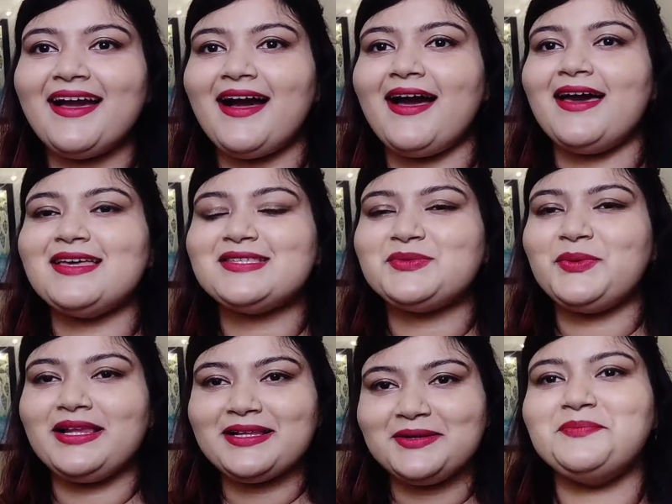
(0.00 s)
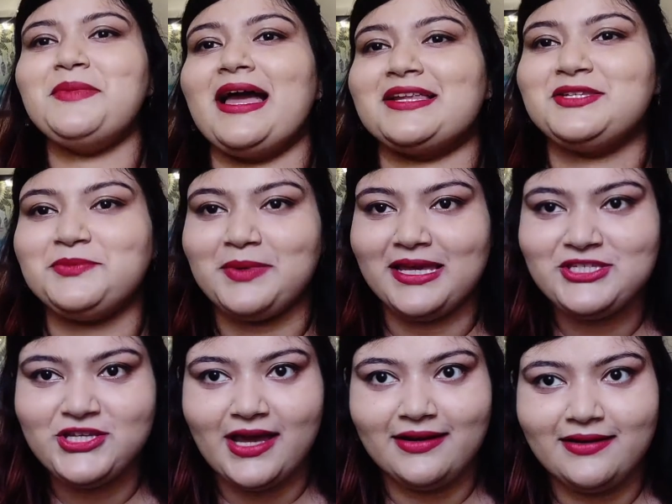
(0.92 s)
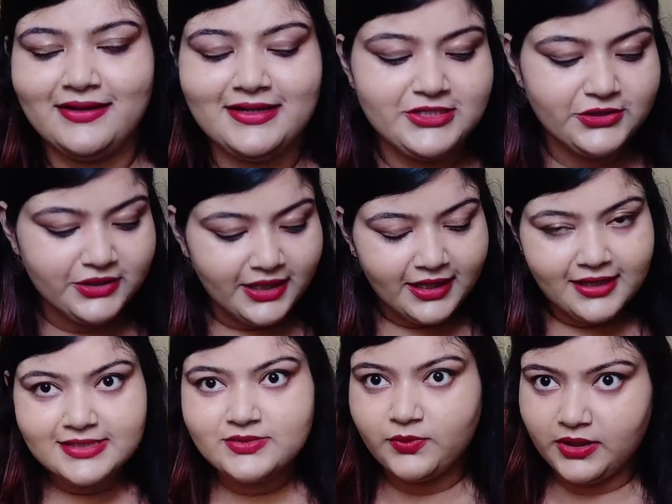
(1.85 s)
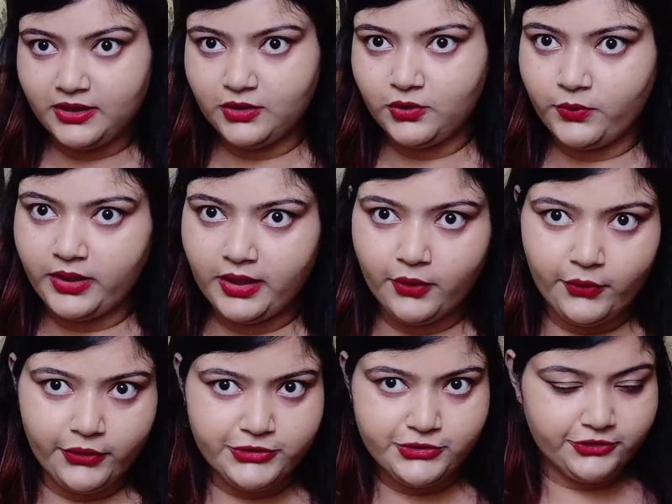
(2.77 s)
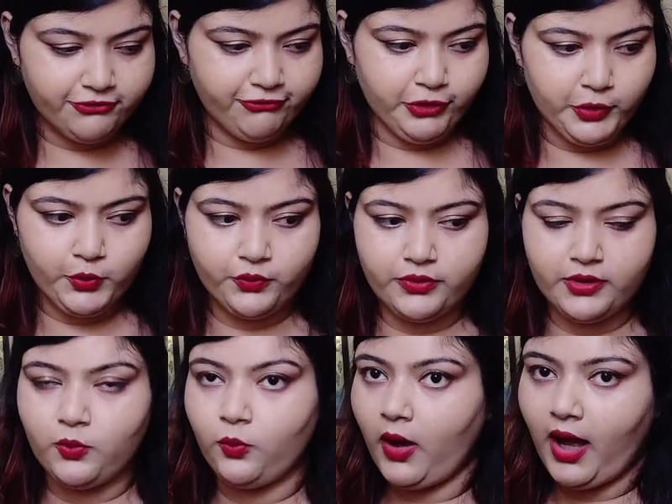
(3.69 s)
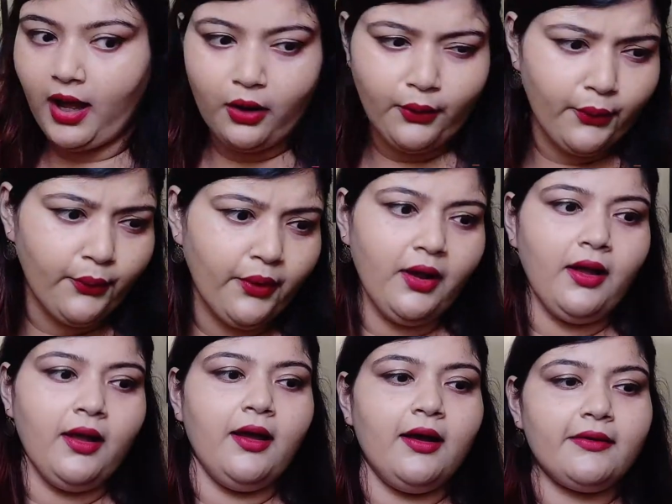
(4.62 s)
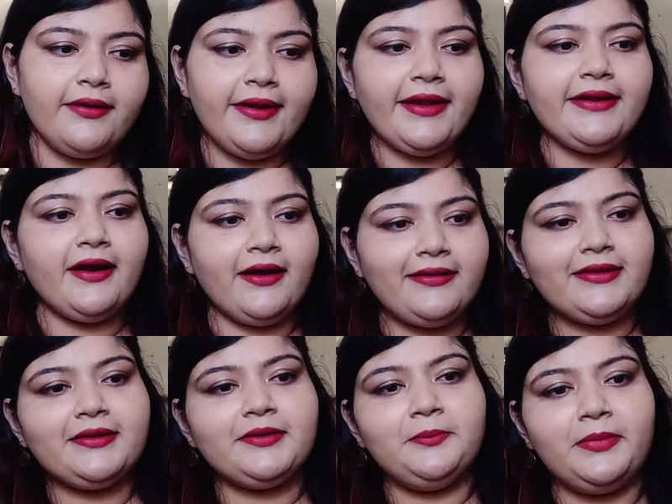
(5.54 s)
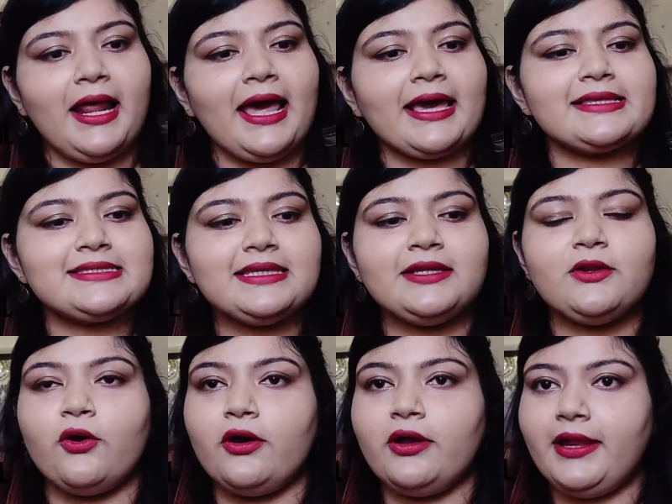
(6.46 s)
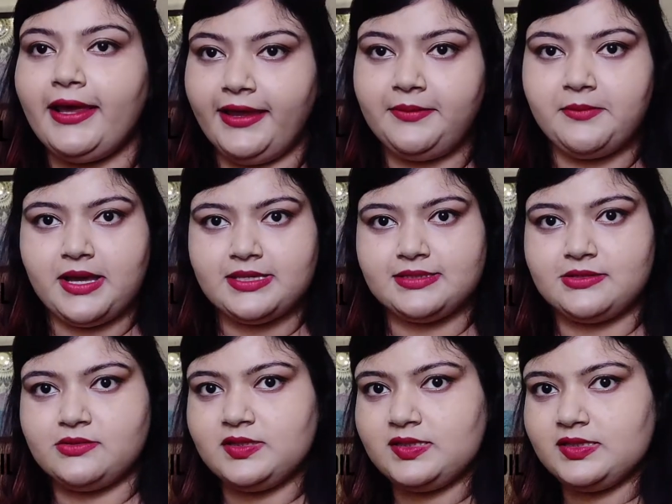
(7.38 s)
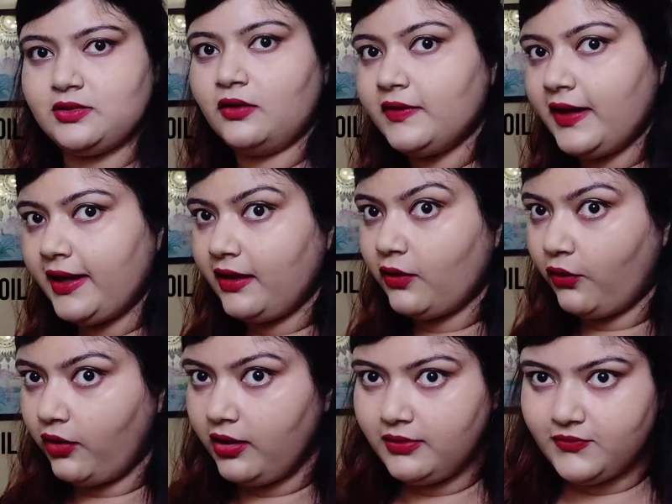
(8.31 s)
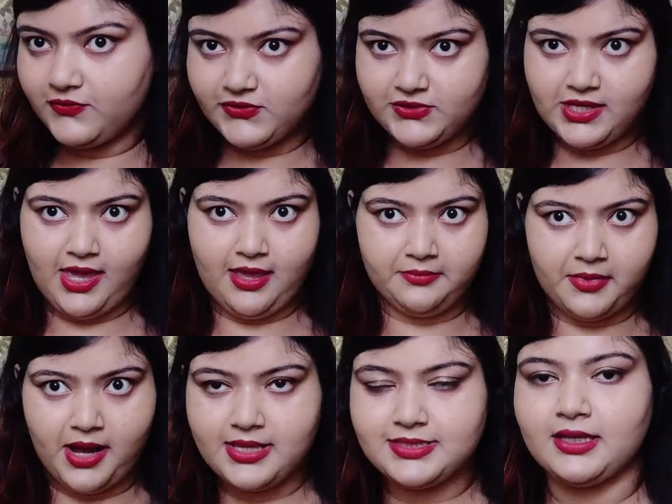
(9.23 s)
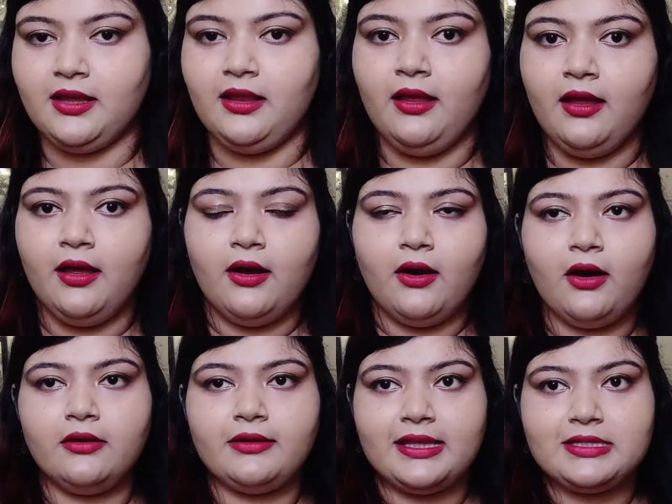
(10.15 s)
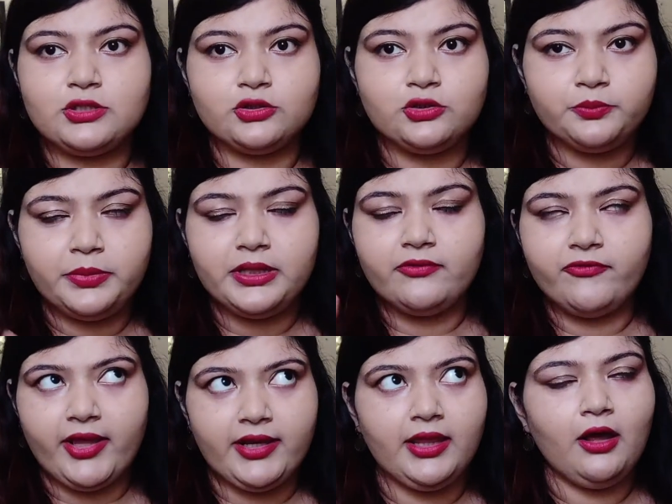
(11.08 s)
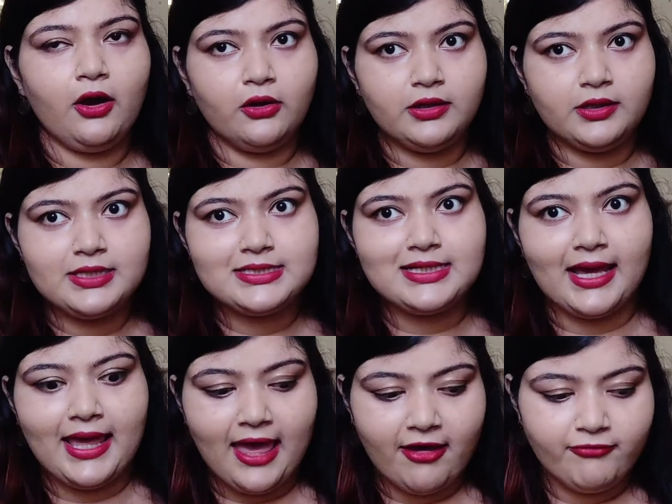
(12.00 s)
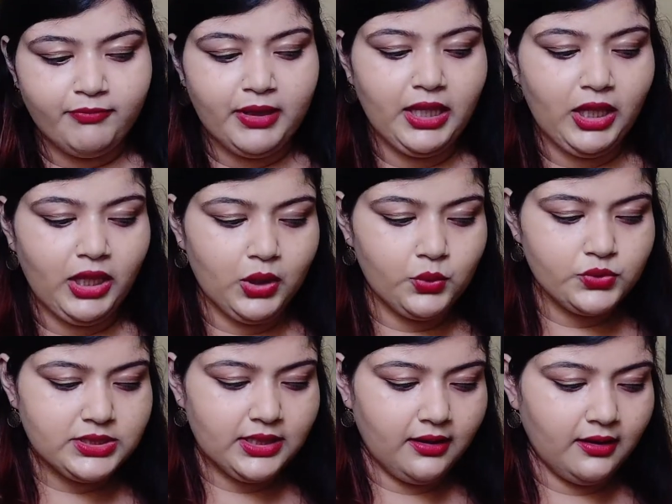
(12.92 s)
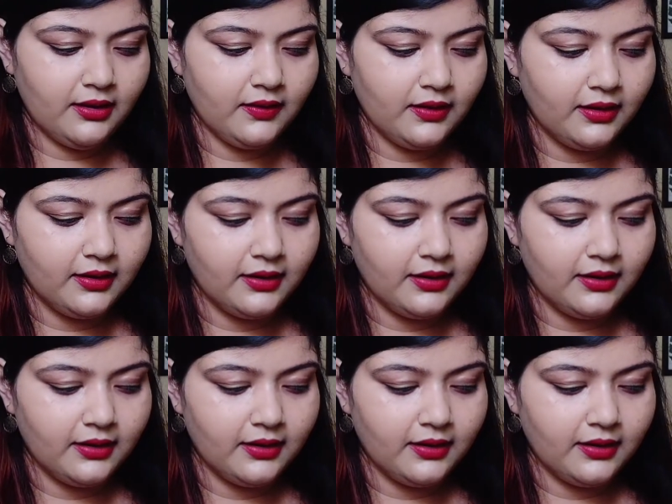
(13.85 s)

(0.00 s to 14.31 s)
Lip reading: guys, welcome back to my channel. In today's video, we are going to review the Wow Red Onion Black Seed Oil Hair Mask. So this is not the hair oil, this is the hair mask. Alright, so to be very honest, I have been using